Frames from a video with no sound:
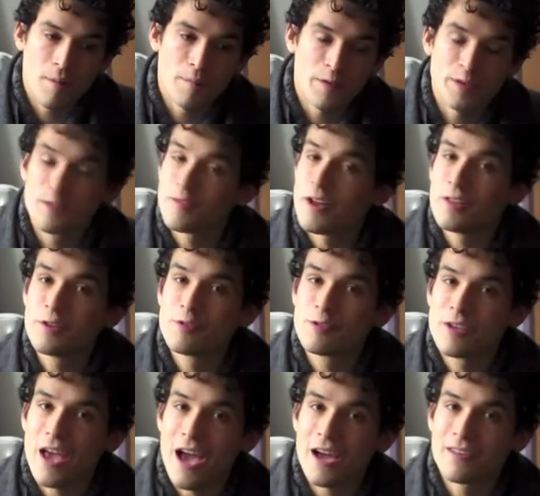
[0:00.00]
this fun little
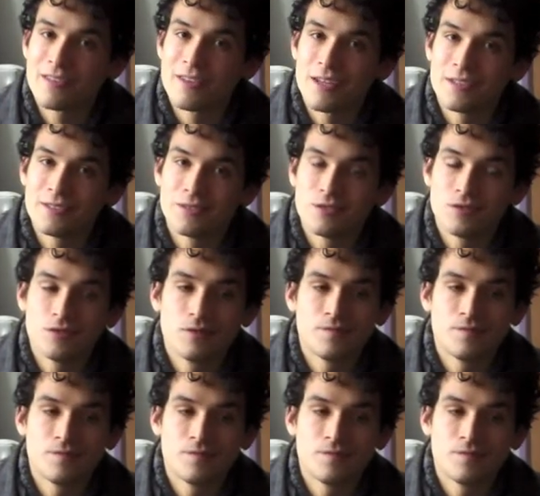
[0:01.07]
gag that I do,